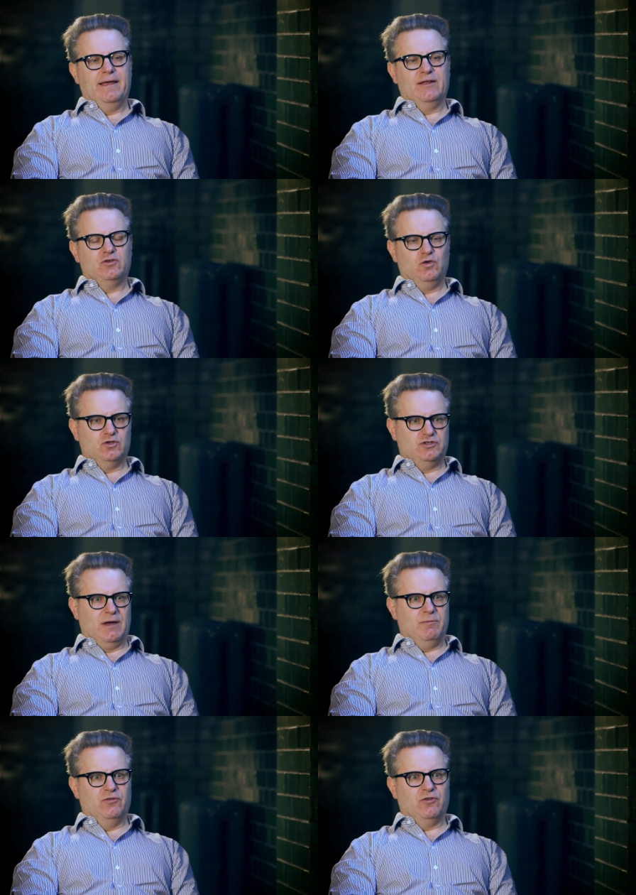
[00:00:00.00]
It's George
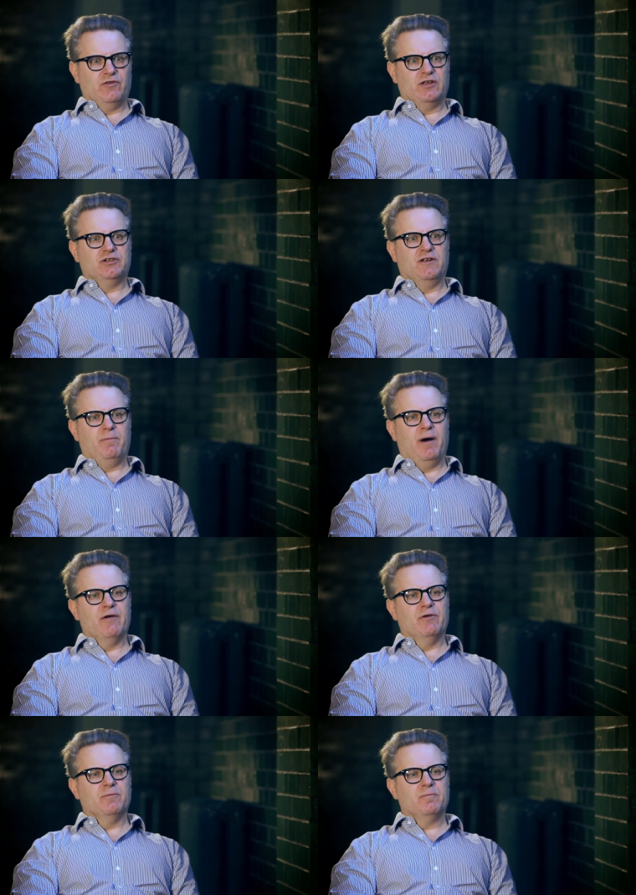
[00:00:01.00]
Chapman's The Tragedy of
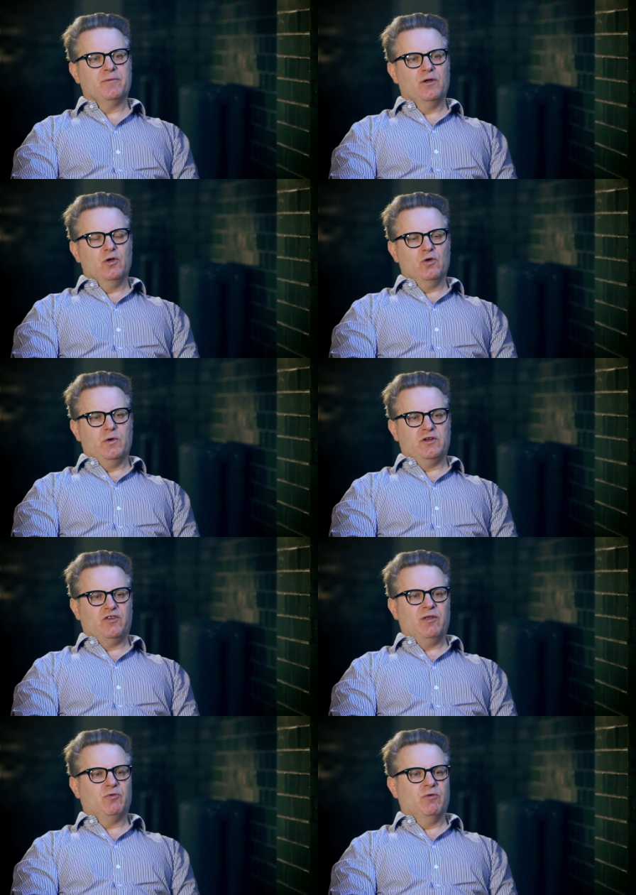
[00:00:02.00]
Byron which
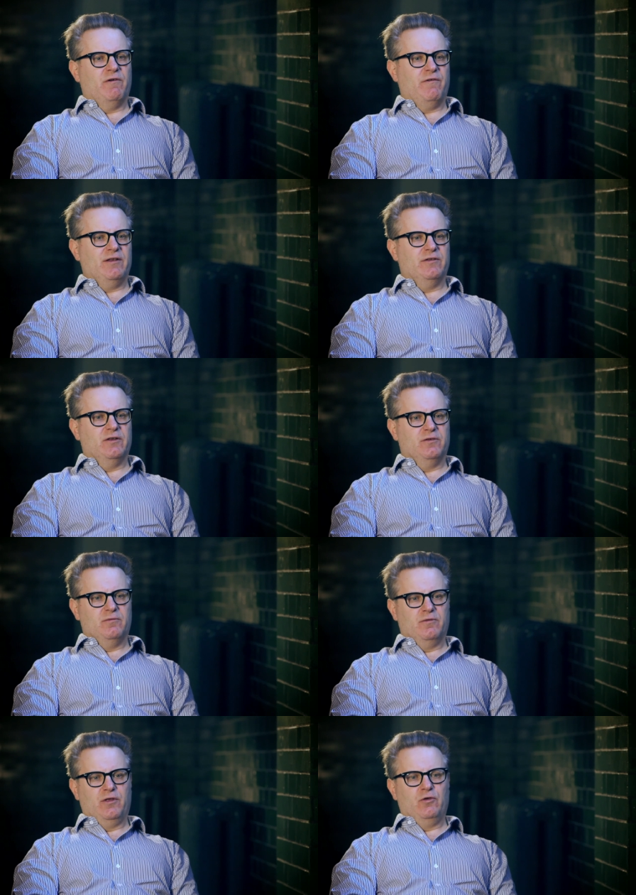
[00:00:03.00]
seems to have offended
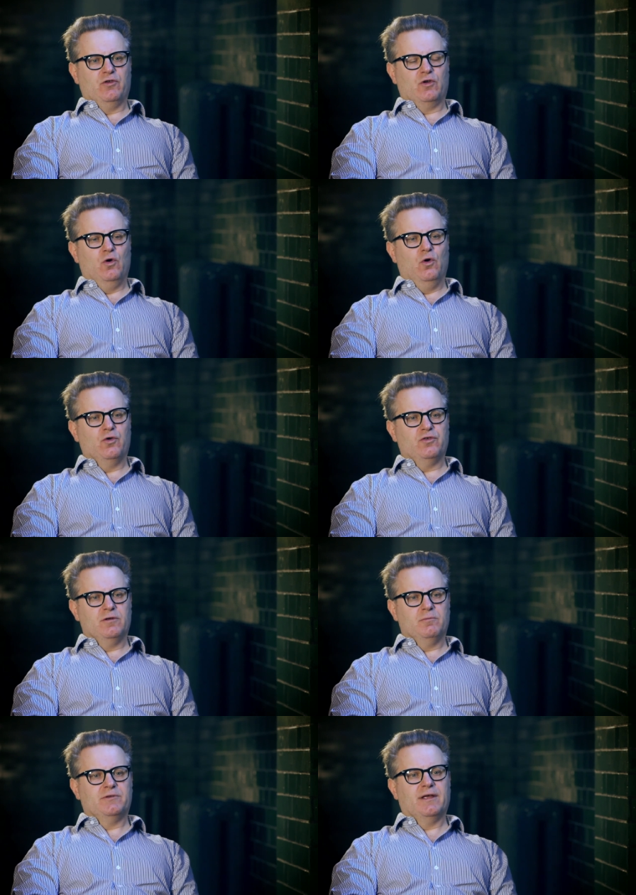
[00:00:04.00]
those at court,
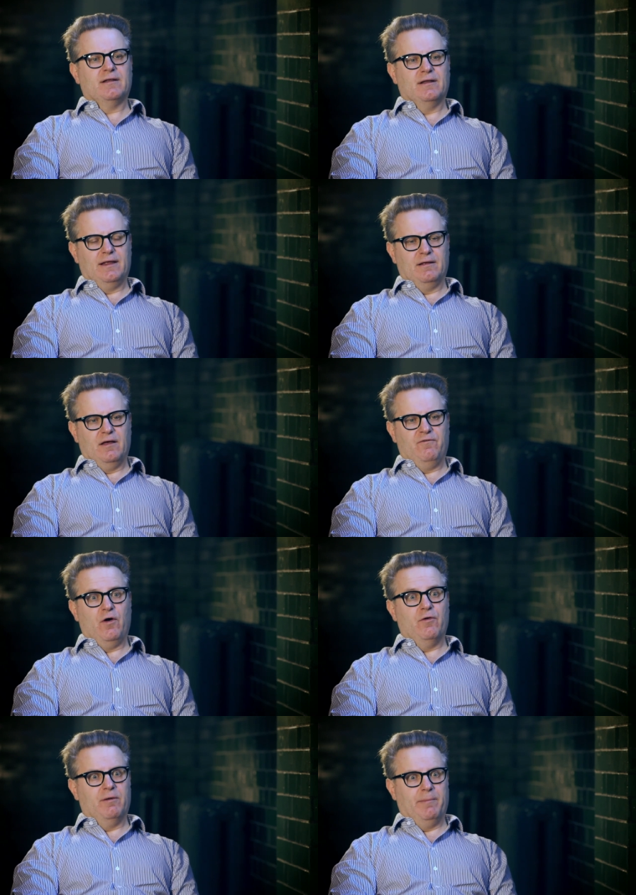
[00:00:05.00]
particularly a
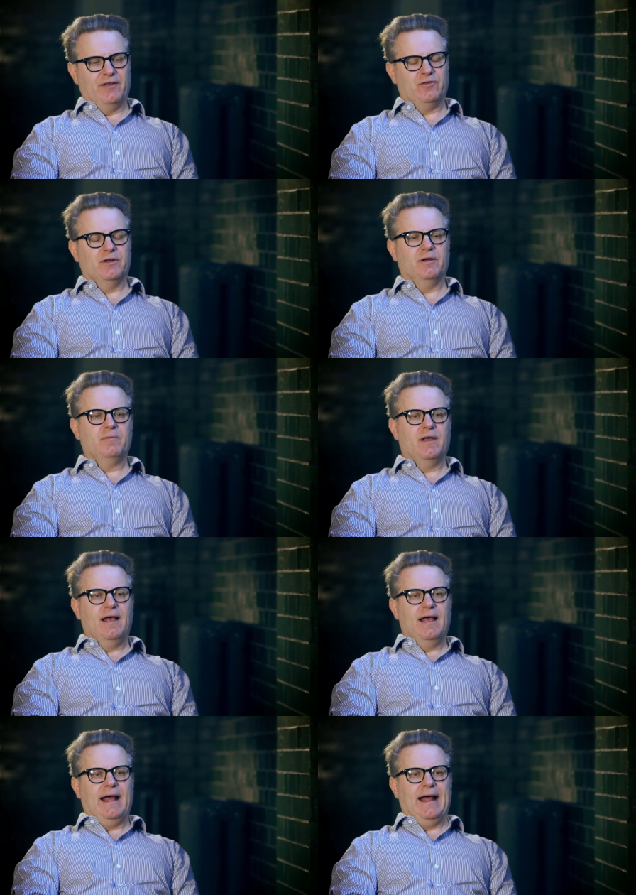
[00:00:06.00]
foreign ambassador,
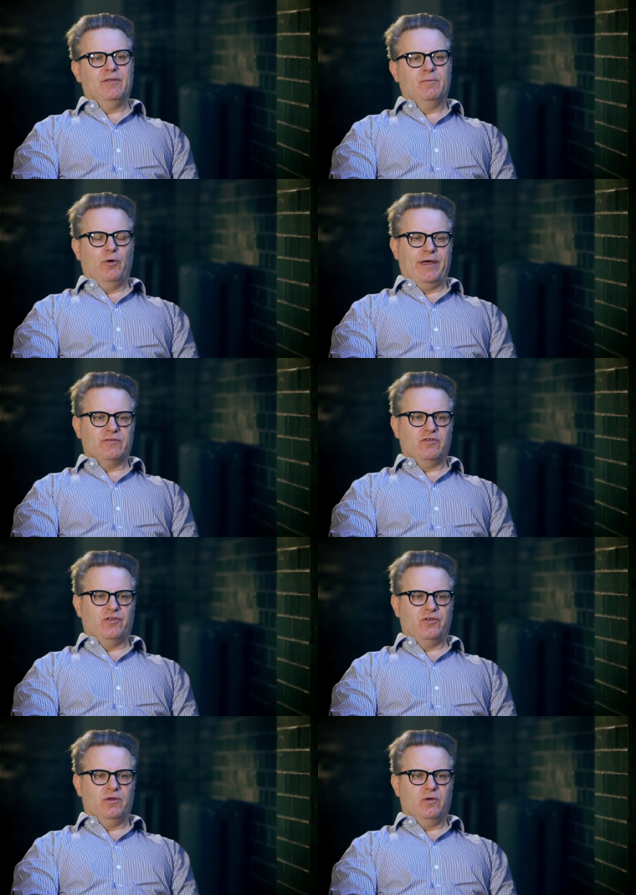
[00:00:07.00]
and the boy
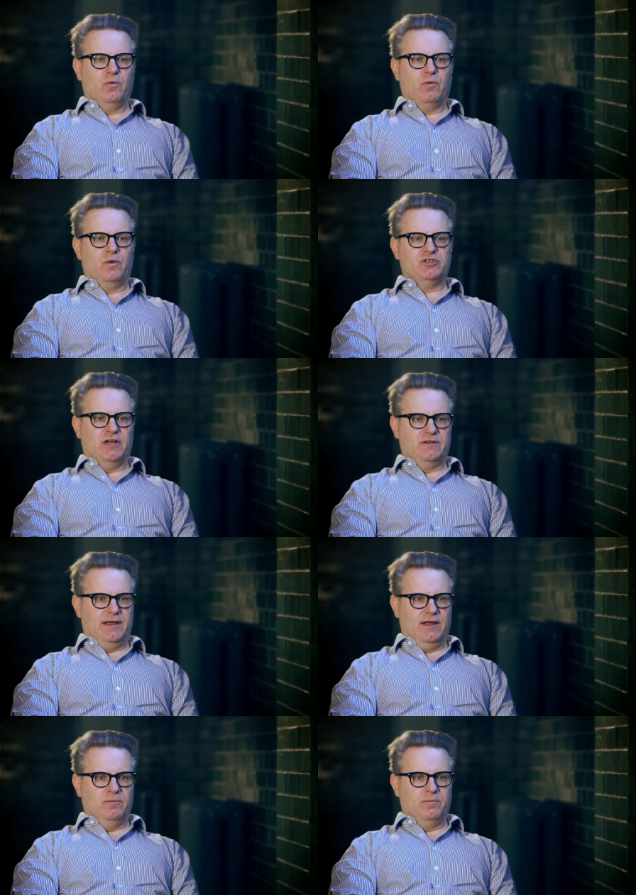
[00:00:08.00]
actors were shut
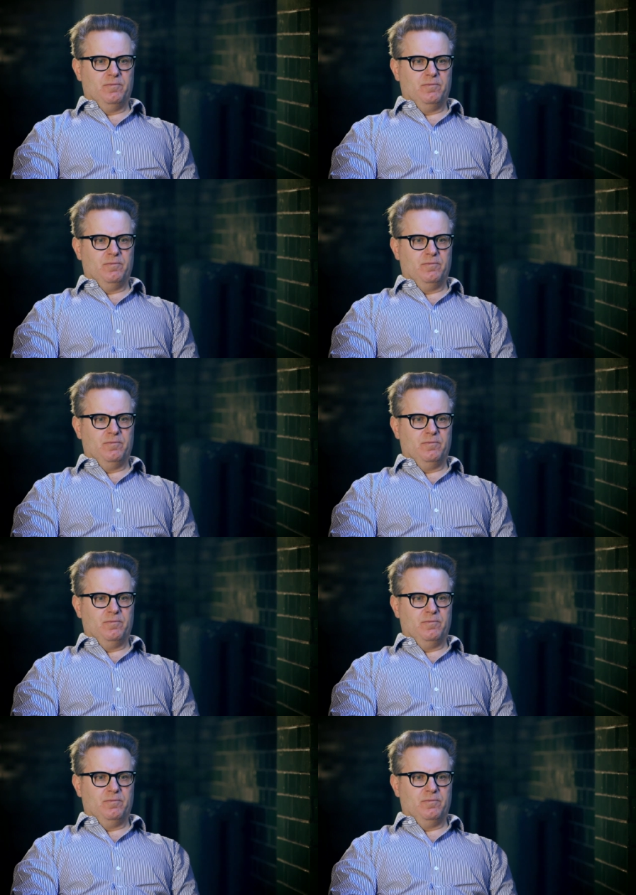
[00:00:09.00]
down.